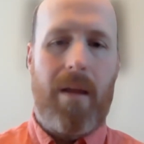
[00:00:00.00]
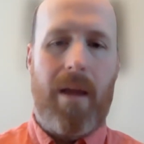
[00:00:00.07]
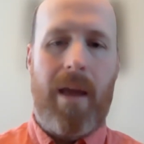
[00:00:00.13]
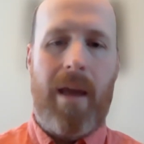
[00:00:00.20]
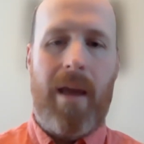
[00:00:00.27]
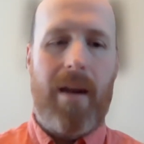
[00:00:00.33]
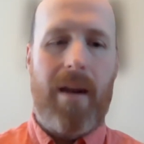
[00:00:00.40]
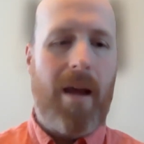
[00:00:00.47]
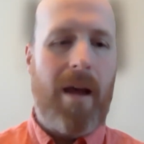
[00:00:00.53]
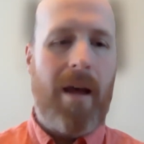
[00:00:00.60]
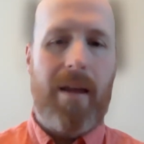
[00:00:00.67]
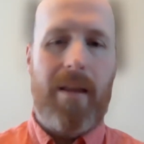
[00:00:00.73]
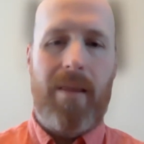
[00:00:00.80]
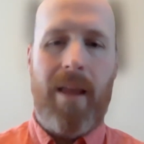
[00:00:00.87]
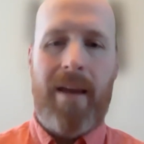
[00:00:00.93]
And
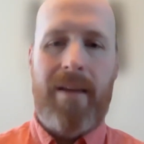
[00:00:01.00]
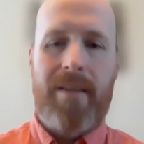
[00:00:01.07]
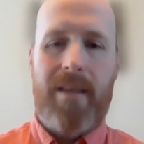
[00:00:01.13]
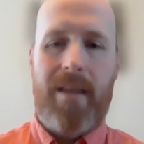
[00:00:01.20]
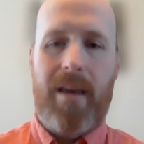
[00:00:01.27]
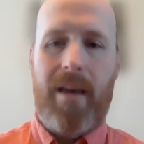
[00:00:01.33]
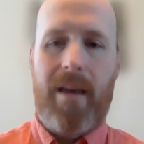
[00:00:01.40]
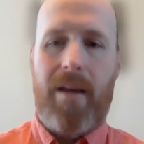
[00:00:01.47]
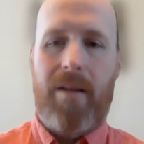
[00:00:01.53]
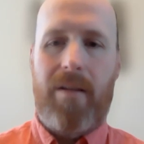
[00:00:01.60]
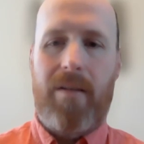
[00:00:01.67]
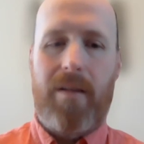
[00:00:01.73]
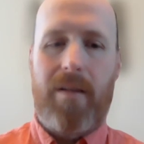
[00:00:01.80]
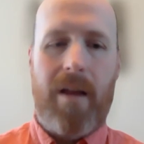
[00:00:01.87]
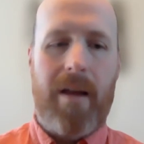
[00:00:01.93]
last thing
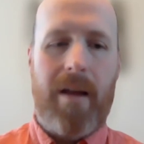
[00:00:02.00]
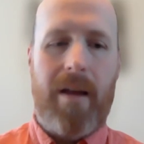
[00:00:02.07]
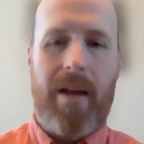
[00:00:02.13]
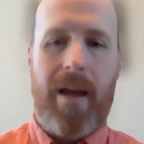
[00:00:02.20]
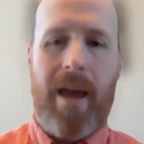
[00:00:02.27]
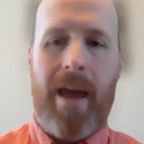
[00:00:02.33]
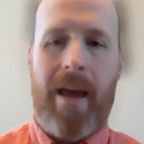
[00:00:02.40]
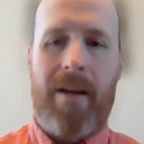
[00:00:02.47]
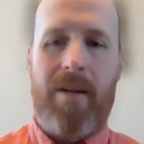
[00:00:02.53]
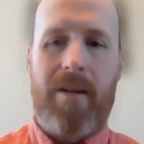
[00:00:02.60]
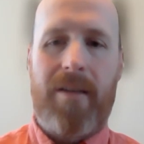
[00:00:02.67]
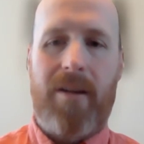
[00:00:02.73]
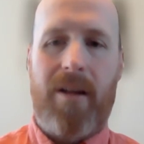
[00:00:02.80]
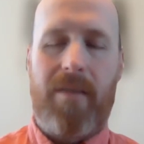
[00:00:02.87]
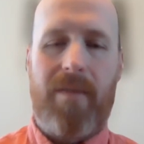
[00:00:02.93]
I'll add
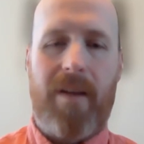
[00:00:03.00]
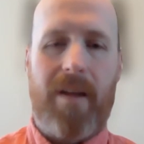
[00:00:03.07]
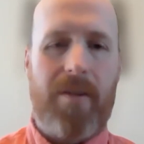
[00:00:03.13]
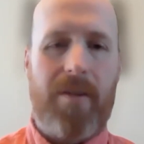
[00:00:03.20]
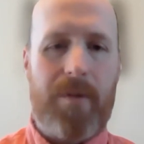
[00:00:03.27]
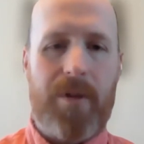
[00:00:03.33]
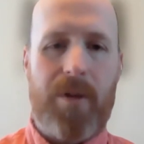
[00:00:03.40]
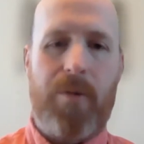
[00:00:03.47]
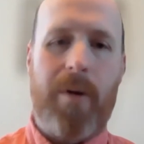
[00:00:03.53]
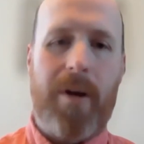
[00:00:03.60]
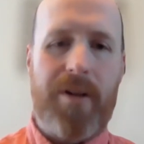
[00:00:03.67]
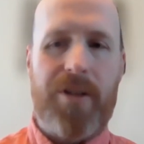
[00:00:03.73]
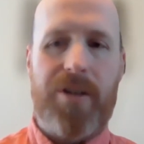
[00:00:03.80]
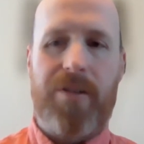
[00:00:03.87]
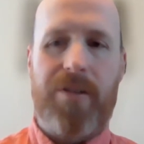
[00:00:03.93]
on to all of that, there was a
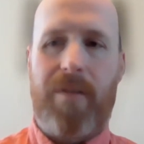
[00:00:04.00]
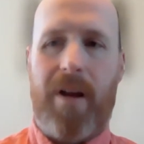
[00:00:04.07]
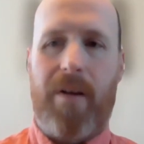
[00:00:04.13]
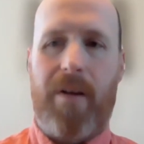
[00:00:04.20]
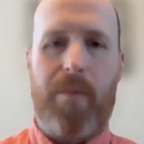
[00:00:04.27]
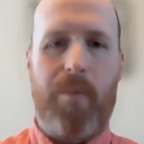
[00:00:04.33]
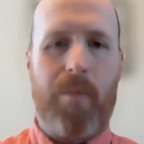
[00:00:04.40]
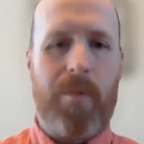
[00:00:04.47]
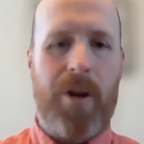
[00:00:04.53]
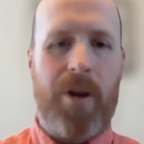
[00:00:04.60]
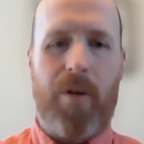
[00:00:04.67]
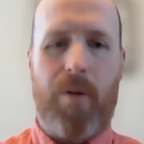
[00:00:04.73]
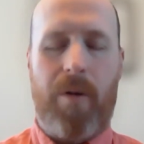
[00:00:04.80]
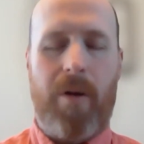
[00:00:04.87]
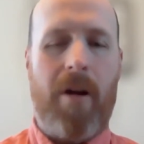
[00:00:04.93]
question around, you
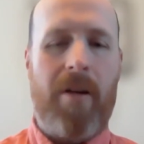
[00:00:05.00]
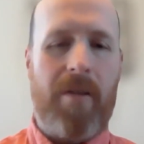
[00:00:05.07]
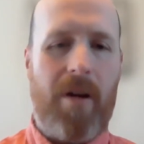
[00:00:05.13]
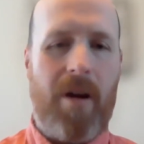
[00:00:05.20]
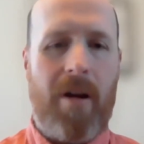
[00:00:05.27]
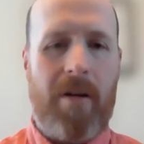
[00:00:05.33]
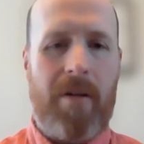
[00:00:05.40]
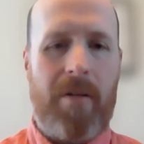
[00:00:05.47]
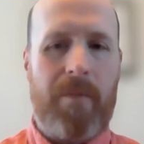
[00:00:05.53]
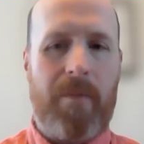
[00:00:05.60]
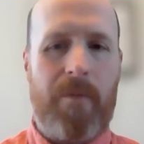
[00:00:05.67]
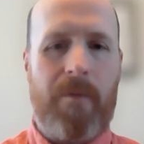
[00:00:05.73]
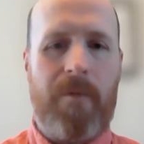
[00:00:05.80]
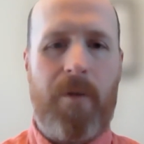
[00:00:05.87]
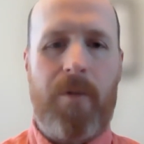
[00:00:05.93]
know, are
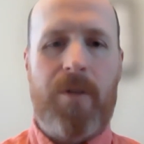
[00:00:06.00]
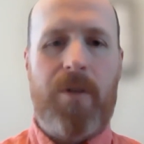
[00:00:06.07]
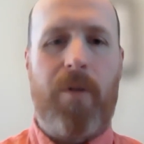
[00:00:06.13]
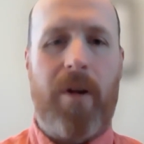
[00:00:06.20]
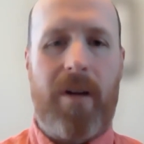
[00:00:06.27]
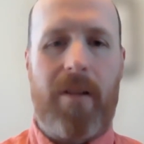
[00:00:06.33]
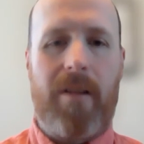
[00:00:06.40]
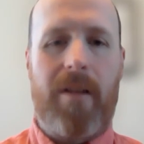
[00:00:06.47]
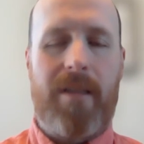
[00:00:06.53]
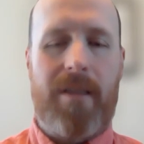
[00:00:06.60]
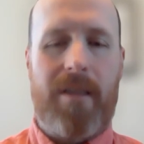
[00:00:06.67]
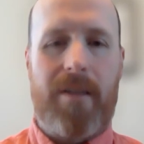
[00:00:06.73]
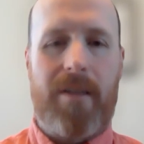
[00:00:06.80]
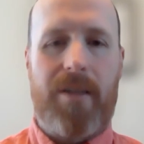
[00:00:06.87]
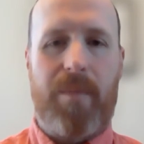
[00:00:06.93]
folks going to
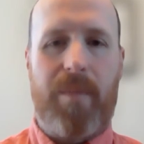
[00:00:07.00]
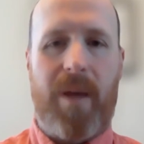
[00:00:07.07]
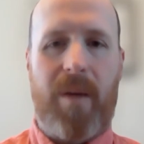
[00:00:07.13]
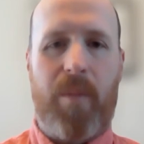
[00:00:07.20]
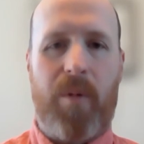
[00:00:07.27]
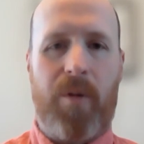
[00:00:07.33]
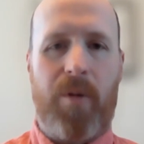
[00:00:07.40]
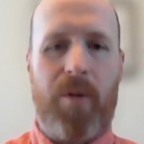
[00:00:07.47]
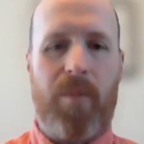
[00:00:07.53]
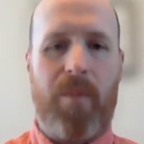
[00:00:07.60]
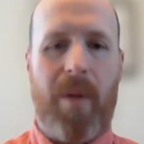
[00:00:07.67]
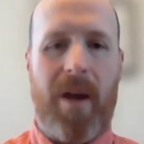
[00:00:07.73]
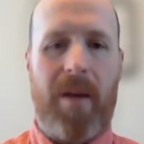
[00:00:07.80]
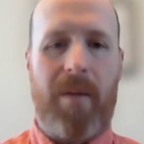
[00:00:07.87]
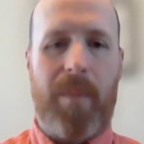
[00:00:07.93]
listen to people who
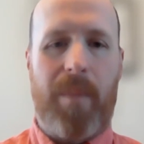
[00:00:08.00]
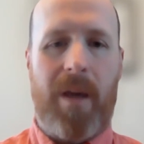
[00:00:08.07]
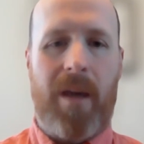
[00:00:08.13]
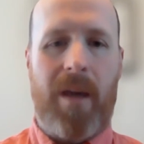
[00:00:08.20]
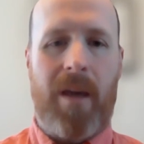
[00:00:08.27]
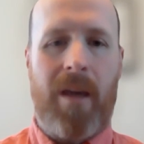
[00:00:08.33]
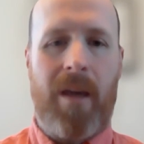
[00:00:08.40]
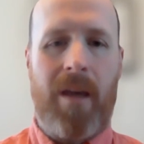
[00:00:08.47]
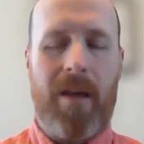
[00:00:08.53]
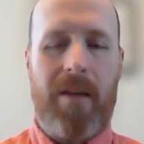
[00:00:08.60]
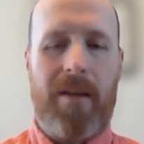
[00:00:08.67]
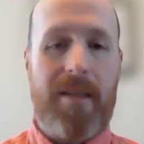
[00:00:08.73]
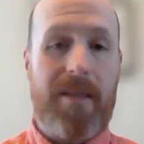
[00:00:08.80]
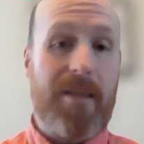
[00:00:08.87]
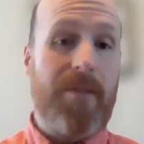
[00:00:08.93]
might be
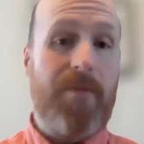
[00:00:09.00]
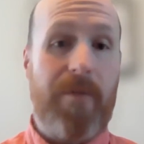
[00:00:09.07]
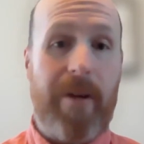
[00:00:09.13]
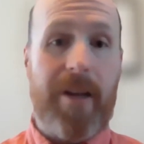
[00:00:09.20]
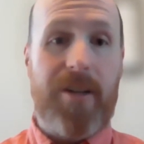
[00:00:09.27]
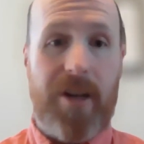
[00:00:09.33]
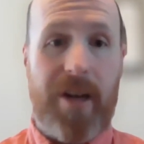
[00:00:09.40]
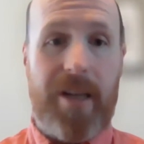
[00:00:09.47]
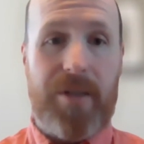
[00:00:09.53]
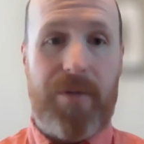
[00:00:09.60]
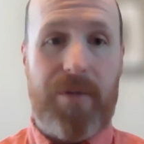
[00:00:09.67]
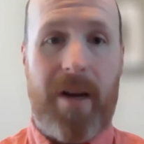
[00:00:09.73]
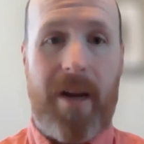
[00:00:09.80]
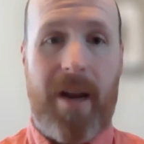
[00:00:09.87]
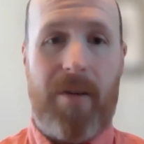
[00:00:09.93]
disenfranchised
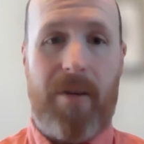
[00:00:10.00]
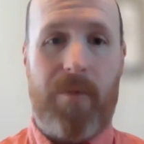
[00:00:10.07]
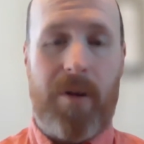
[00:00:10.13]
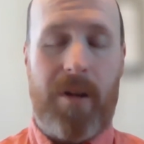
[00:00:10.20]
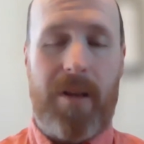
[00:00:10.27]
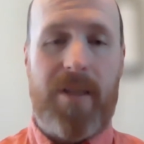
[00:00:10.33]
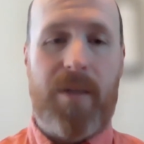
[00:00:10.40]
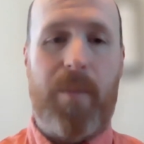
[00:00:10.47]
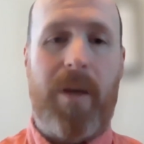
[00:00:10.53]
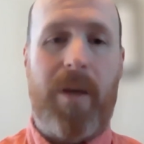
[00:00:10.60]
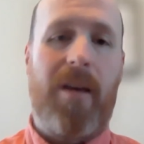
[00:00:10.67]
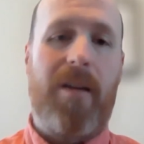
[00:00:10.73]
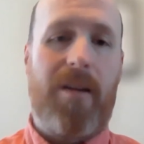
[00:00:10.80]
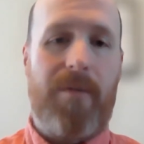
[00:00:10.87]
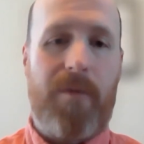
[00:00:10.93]
right now, really
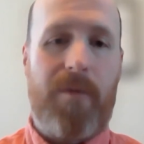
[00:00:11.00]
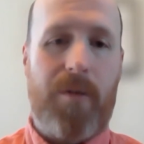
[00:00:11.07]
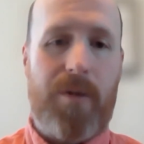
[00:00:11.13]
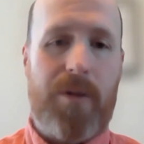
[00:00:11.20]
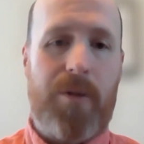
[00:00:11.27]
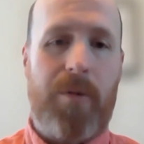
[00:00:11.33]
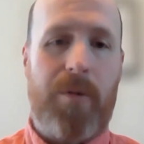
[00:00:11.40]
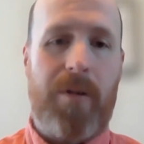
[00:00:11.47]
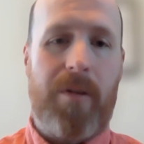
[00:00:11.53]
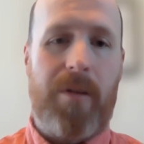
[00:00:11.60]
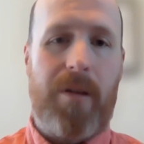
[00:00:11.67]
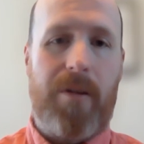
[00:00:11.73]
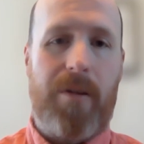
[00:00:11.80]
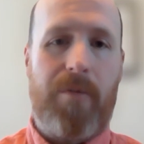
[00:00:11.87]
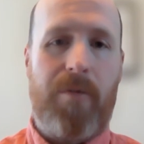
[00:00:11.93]
speaking to folks who are in
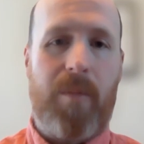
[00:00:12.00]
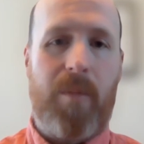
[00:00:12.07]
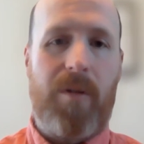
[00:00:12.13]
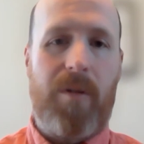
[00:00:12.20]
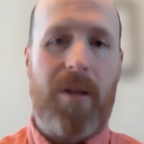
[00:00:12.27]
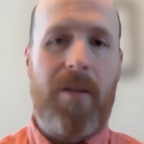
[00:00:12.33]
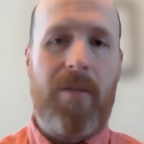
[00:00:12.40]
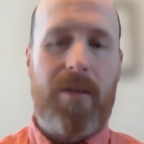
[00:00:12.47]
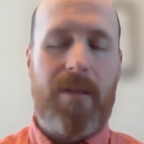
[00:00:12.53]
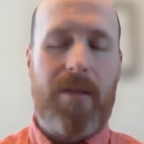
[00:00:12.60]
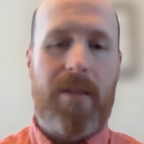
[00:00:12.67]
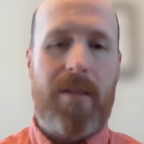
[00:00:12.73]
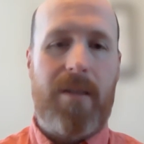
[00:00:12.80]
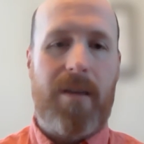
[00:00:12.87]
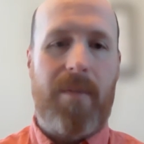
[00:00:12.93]
the criminal legal
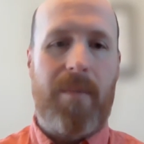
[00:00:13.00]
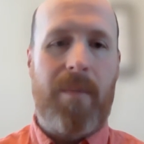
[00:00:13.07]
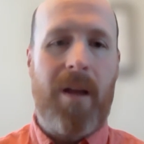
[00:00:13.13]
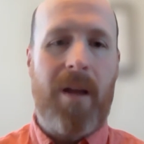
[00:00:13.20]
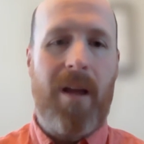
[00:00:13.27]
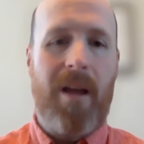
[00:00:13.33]
system?